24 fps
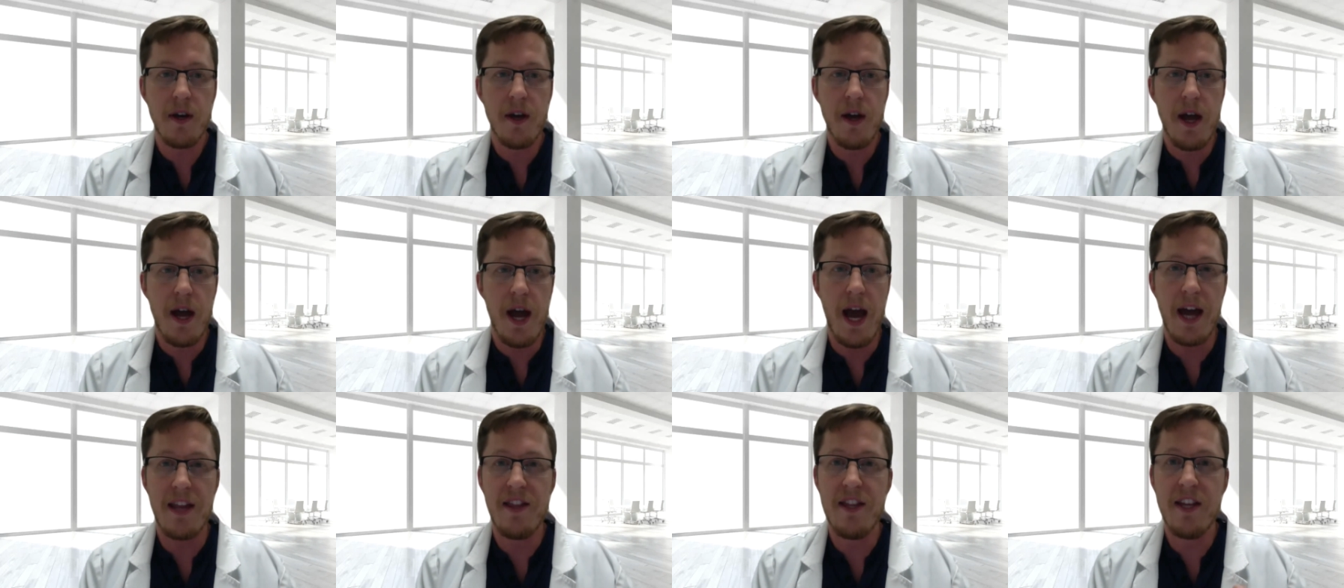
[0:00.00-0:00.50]

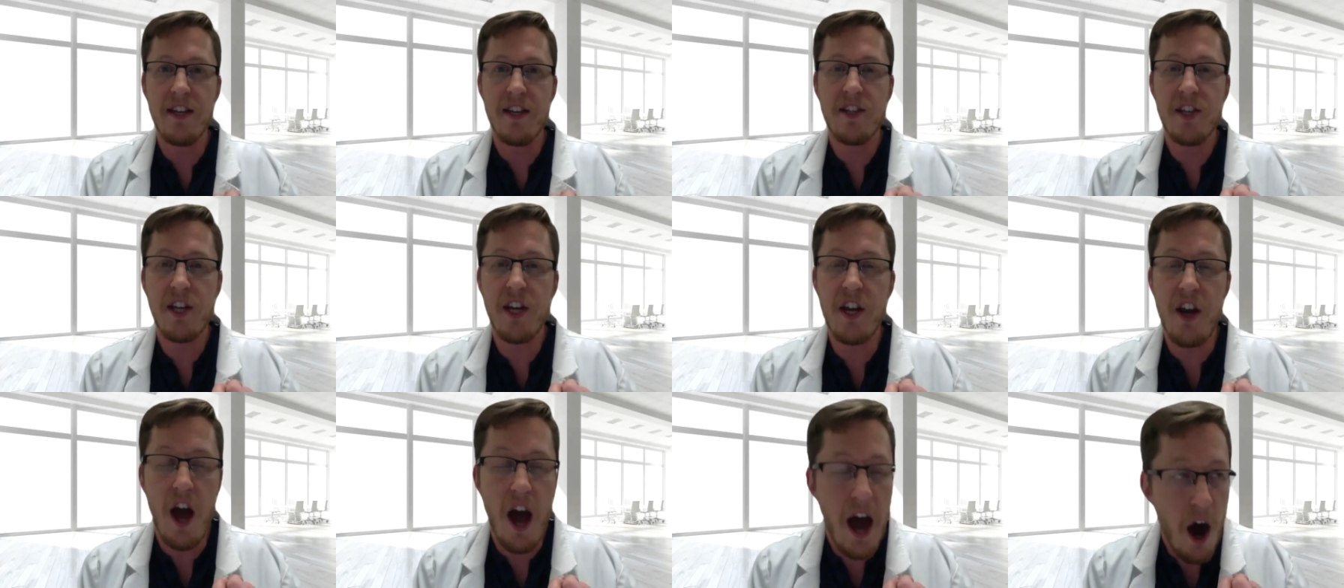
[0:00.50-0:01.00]
And this
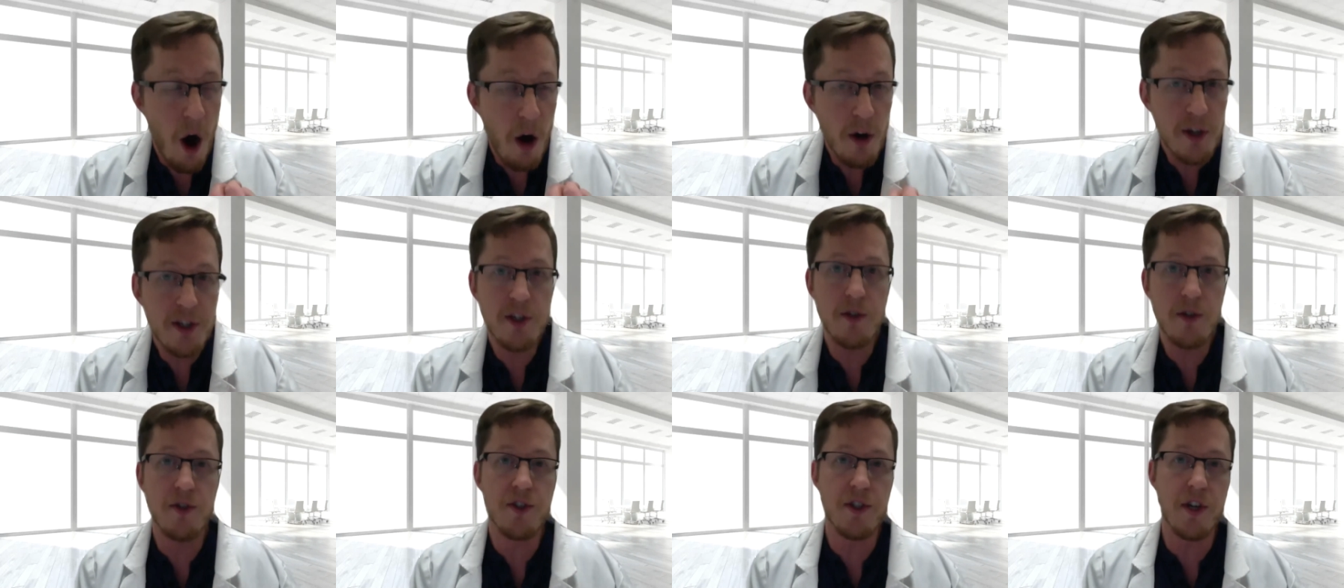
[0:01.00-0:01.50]
can
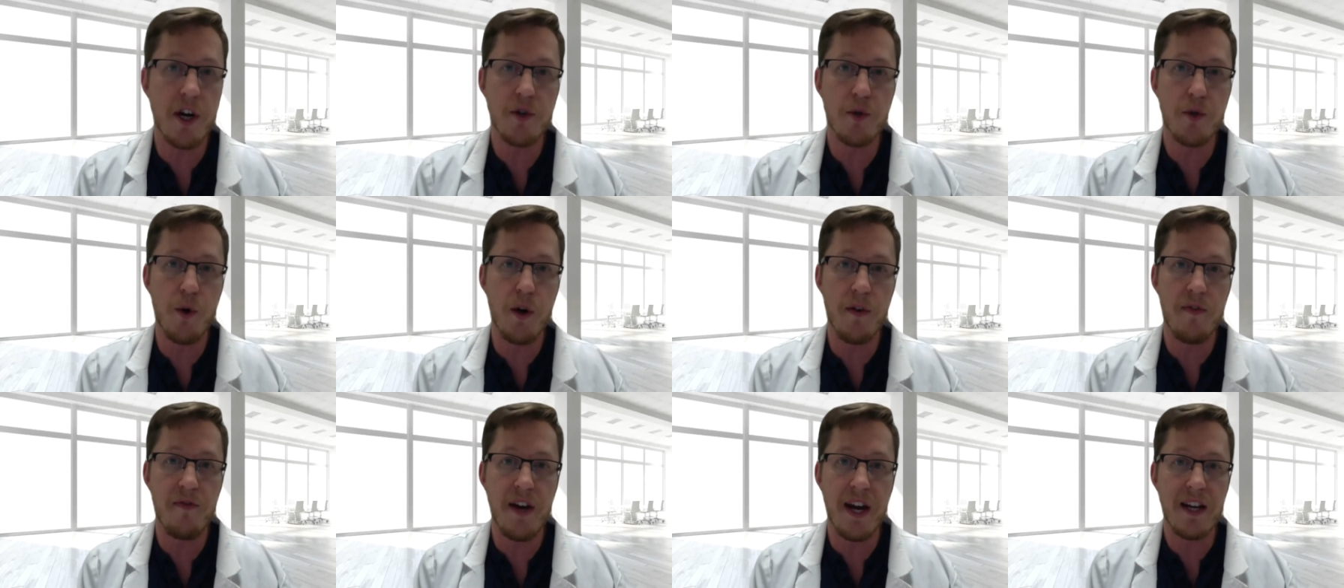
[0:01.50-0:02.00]
also start to
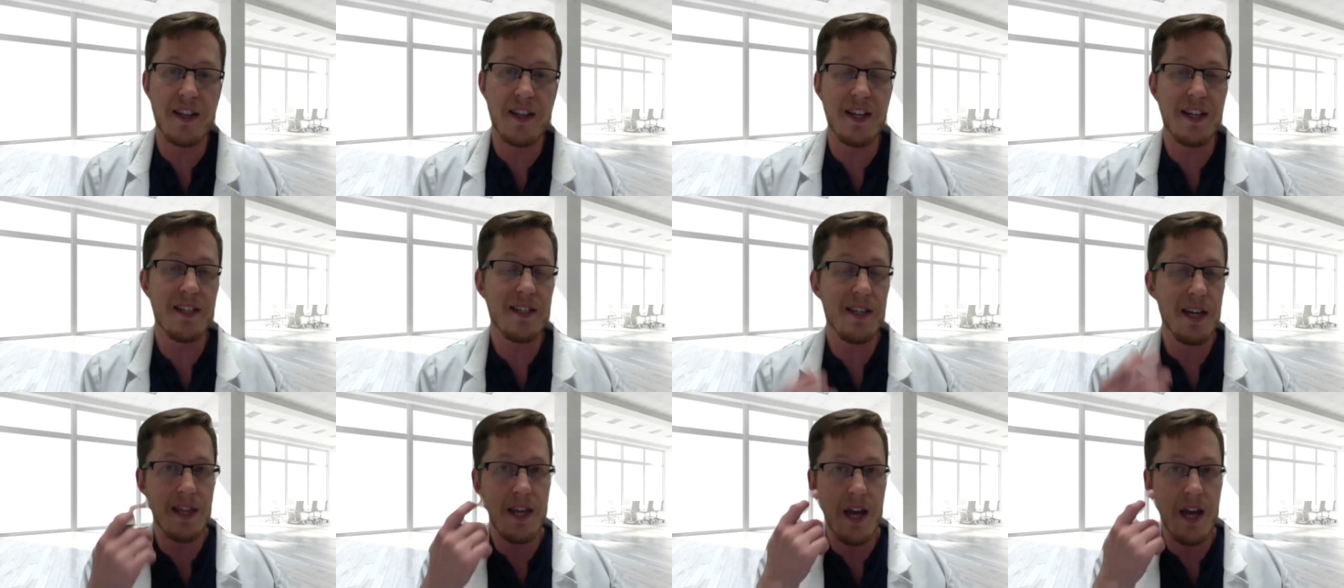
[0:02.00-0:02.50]
affect
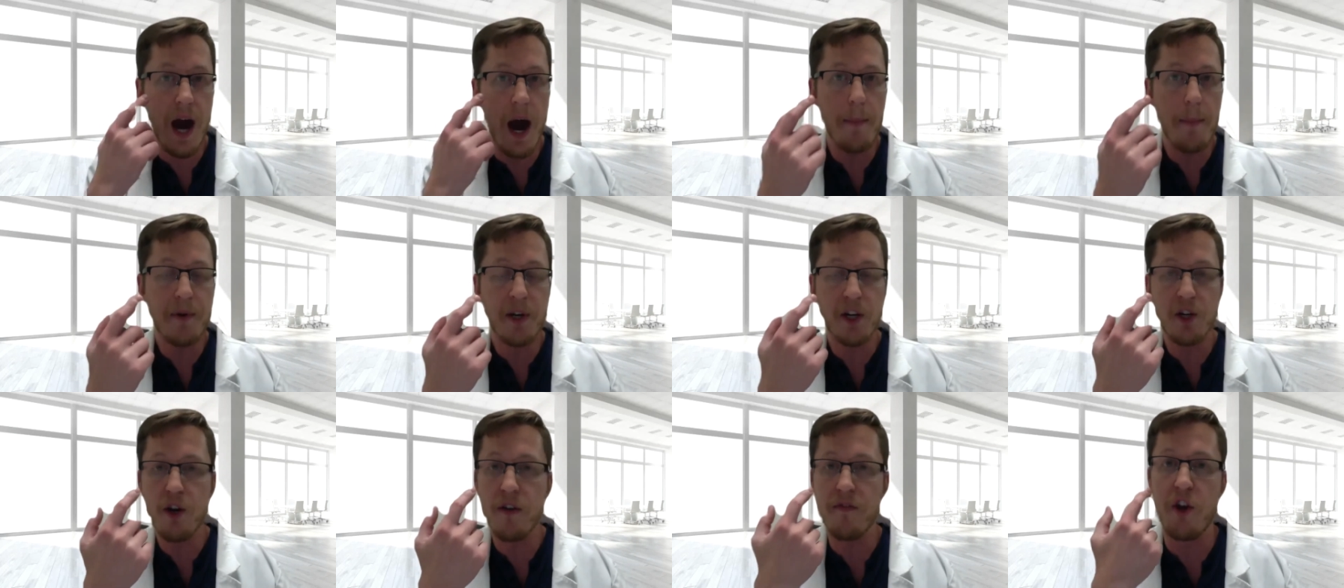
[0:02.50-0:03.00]
things like the
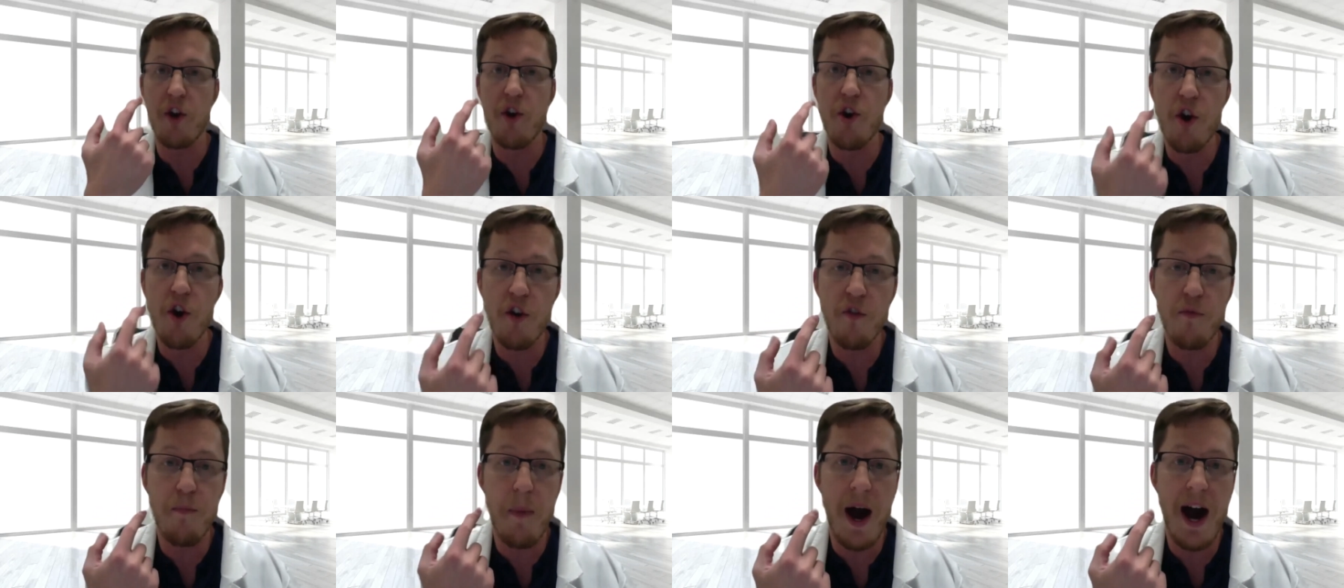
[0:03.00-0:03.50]
optic nerve, the
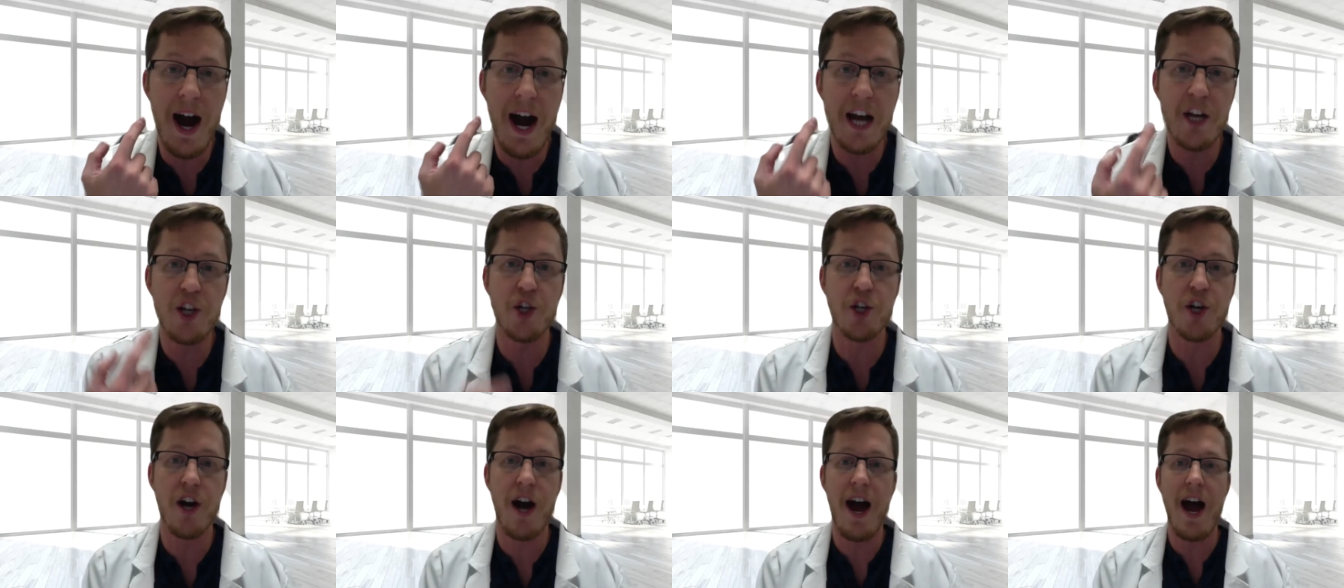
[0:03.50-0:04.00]
nerve behind
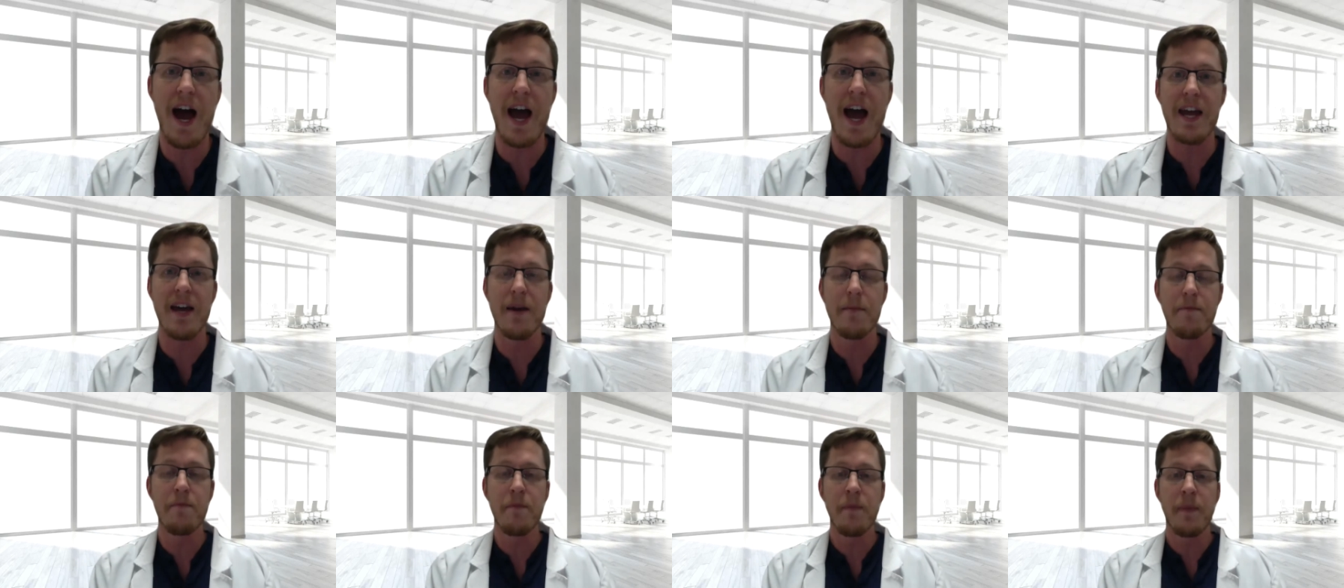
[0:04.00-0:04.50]
your eye.
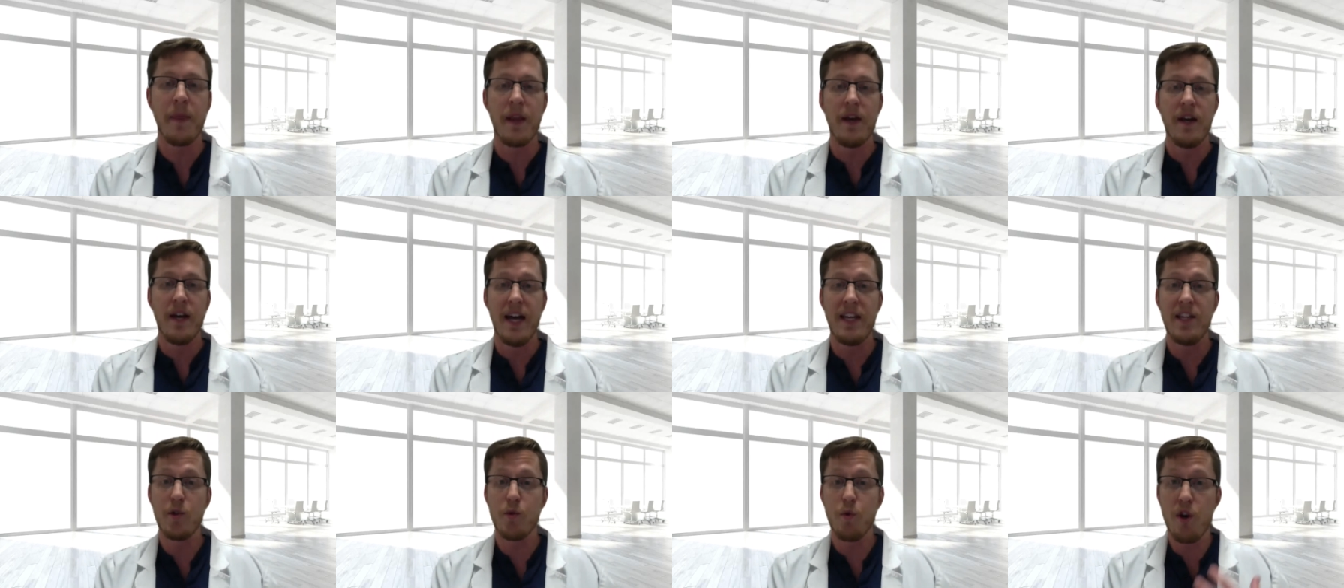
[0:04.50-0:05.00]
And
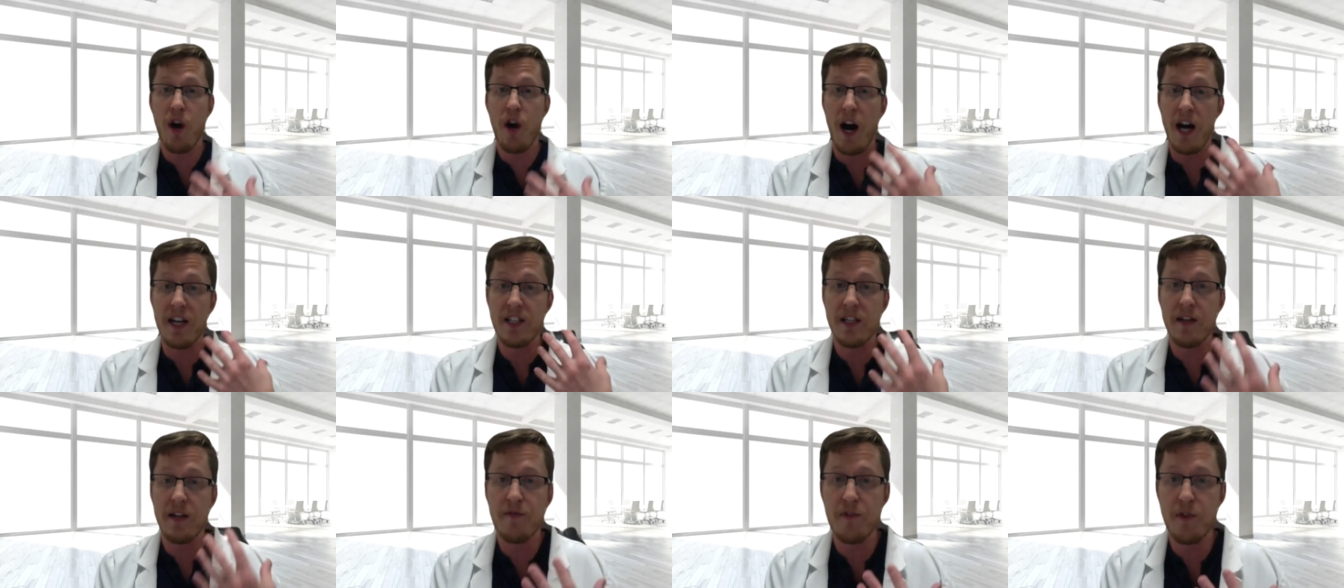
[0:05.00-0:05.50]
this will
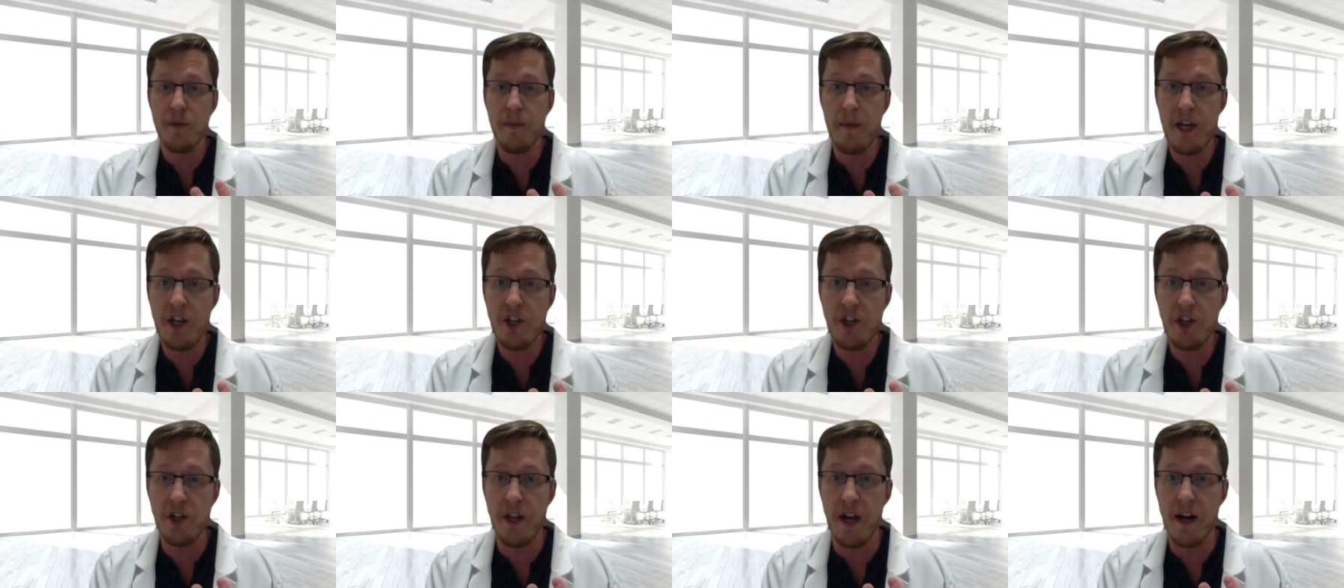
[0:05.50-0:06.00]
cause
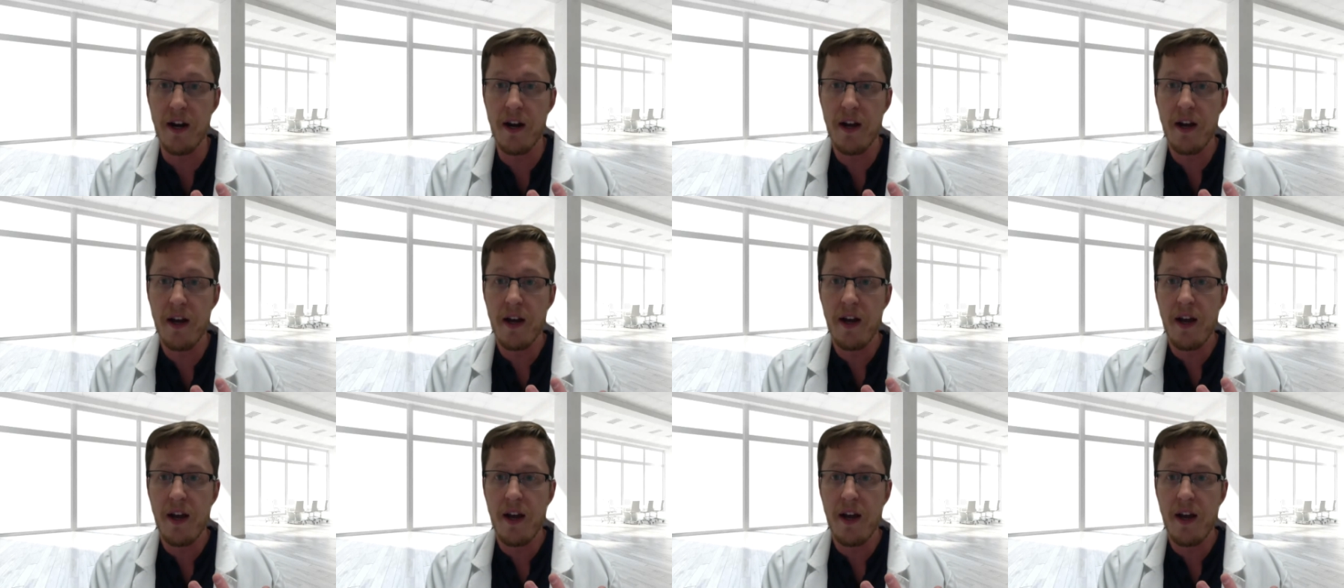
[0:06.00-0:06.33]
inflammation there.